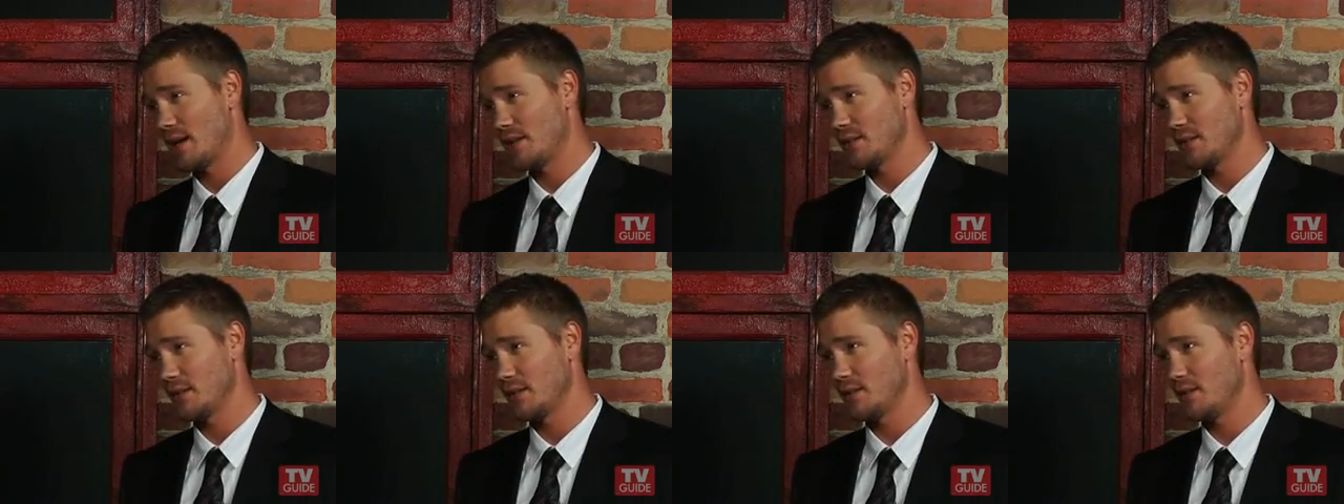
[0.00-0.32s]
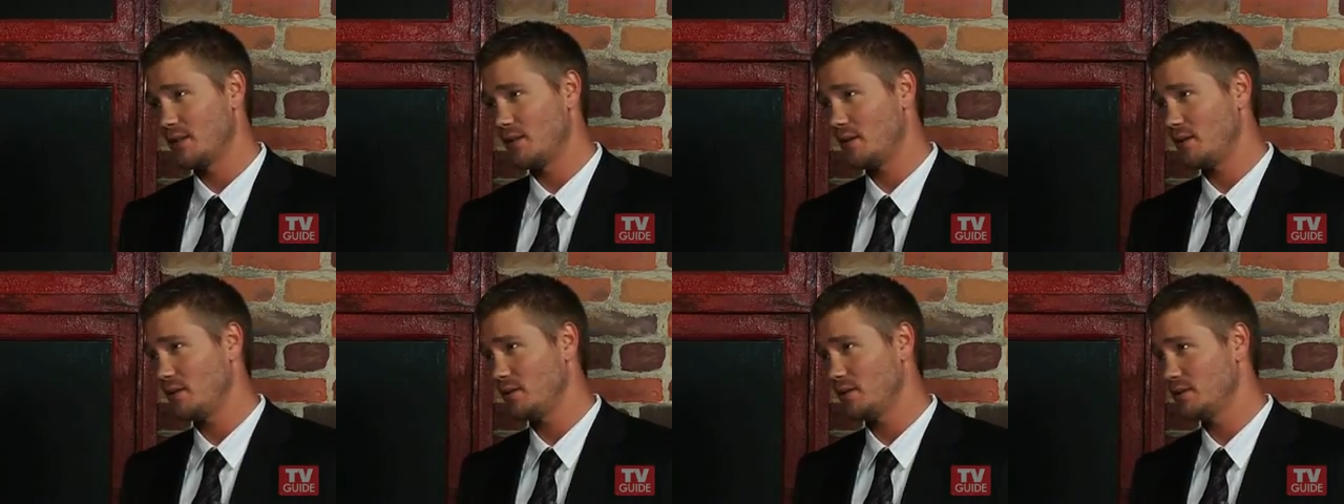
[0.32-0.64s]
I
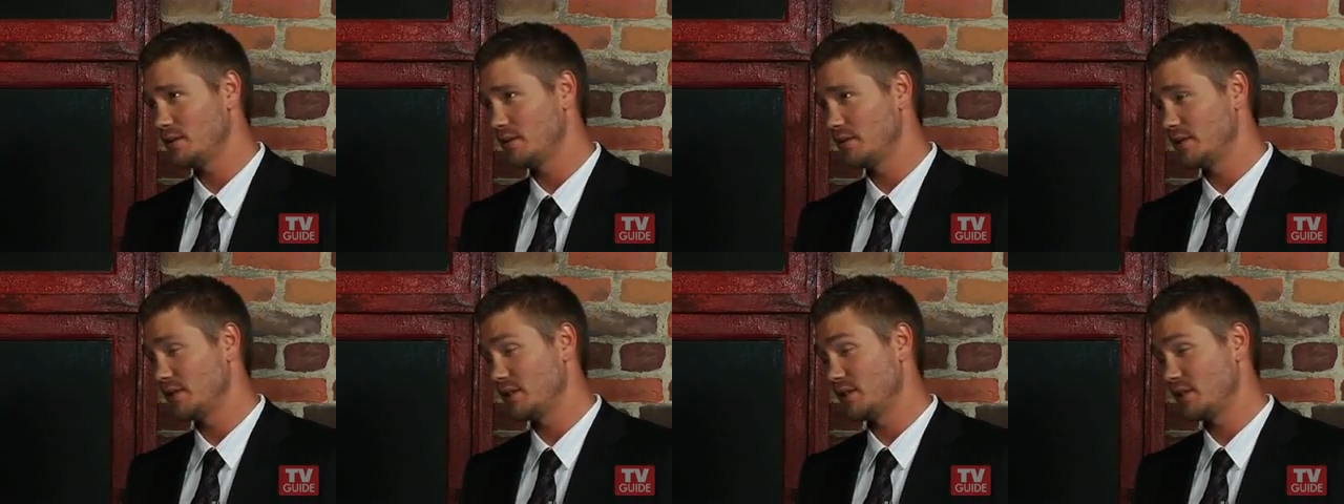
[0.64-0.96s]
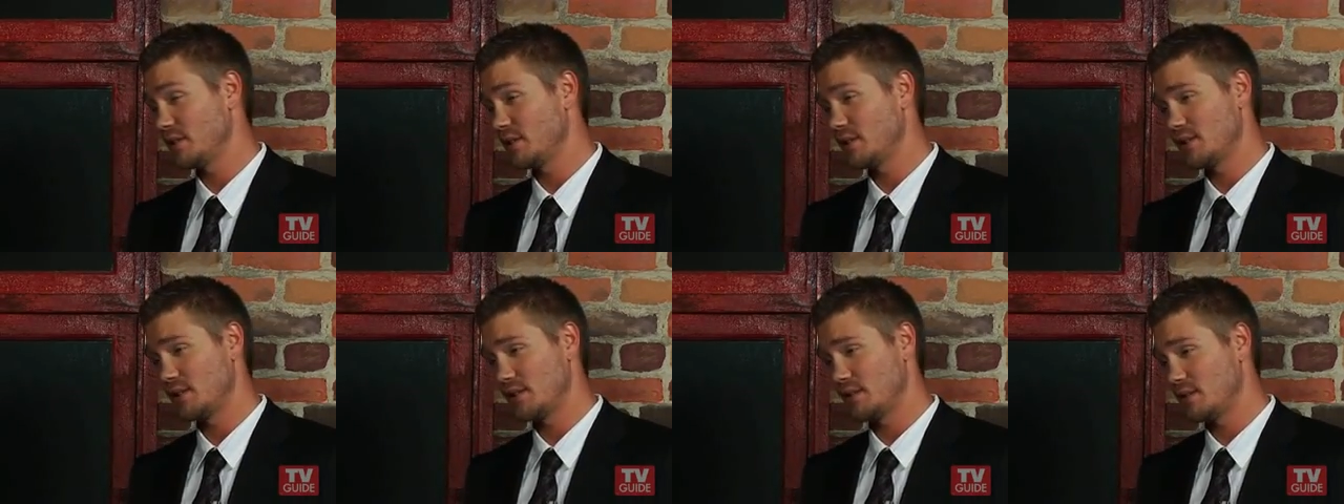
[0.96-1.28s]
took all of the
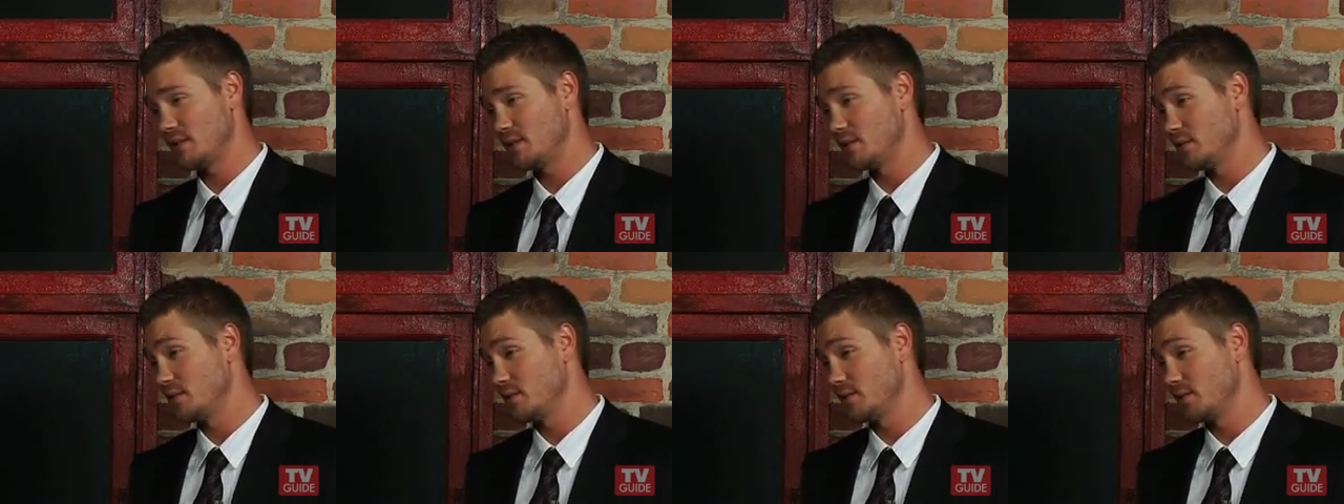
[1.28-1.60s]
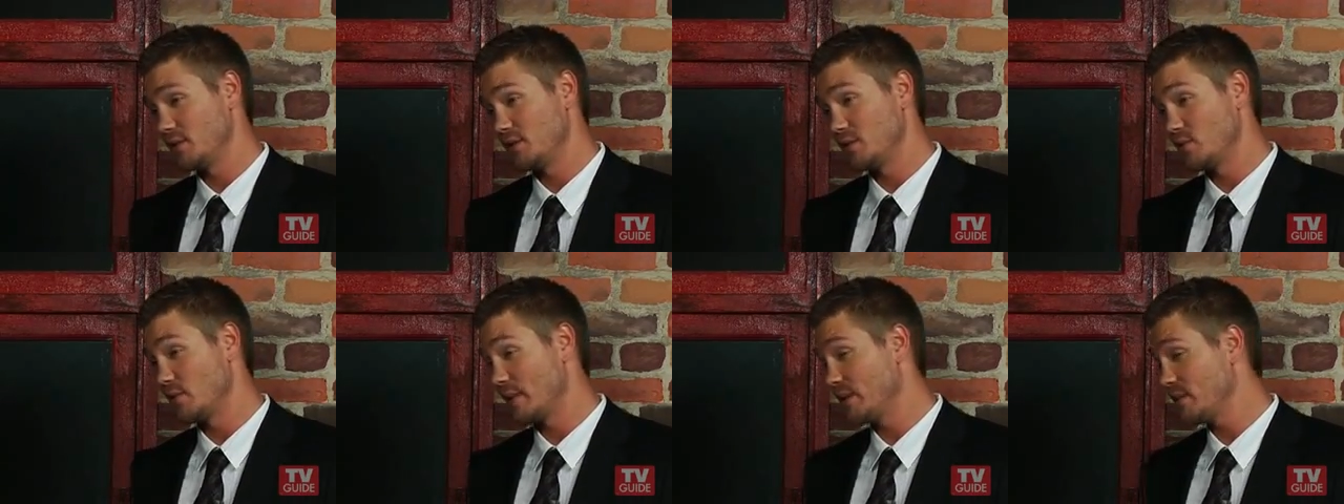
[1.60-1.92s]
6
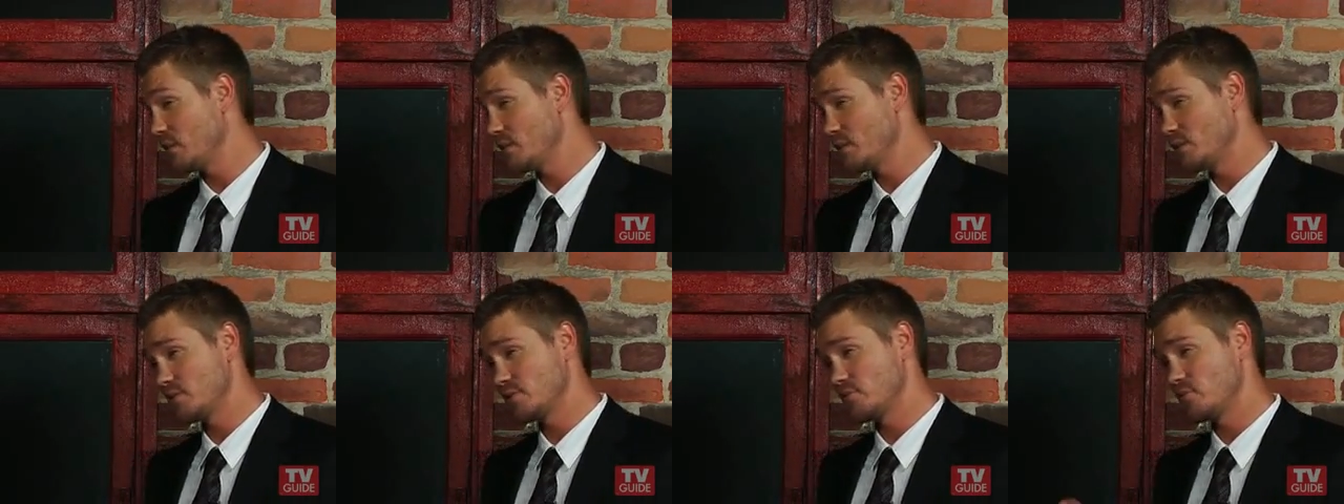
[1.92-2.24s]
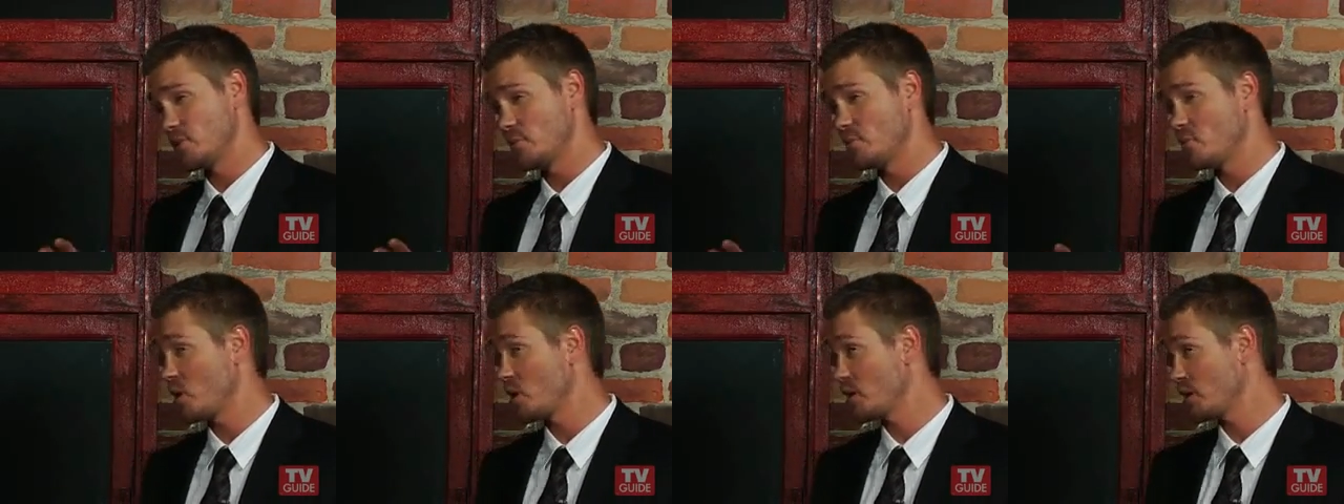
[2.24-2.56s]
great years
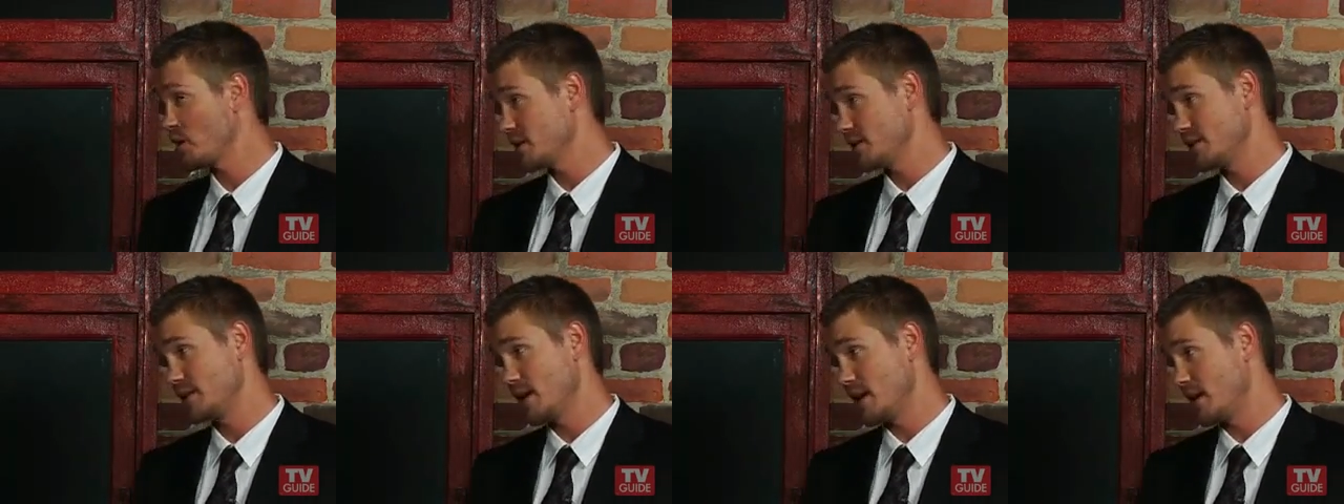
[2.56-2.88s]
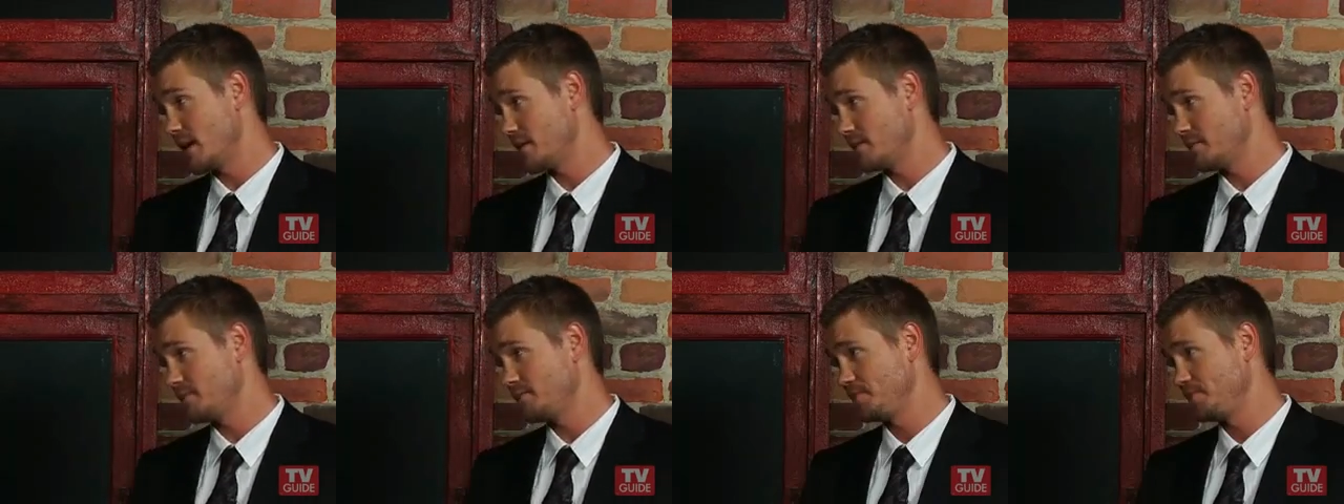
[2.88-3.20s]
of what Mark has
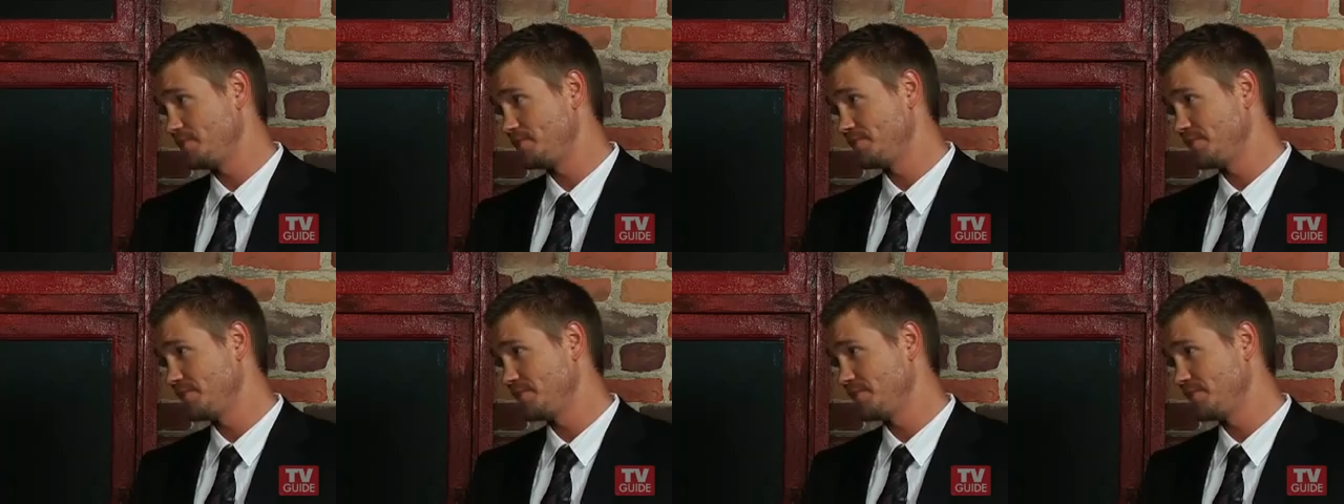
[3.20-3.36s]
done